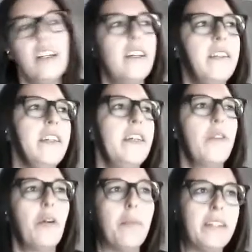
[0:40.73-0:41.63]
the
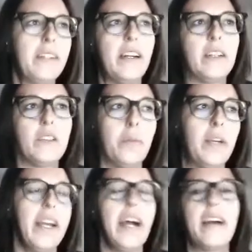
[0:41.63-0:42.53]
raw material
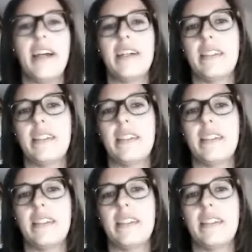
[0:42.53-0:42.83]
supply areas,